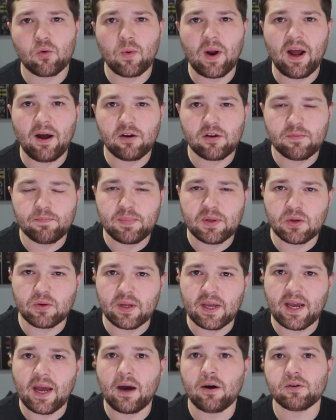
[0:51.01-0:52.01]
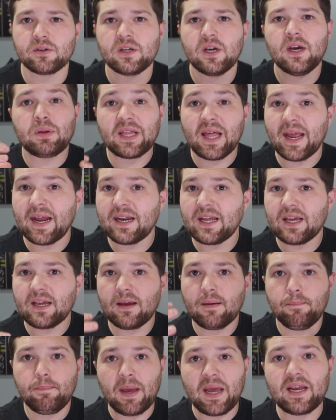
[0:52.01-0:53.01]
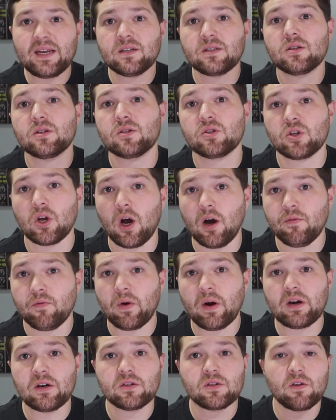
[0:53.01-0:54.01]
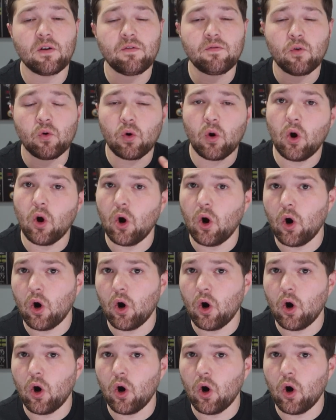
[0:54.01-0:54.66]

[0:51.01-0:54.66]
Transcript: around building out planning-based softwares for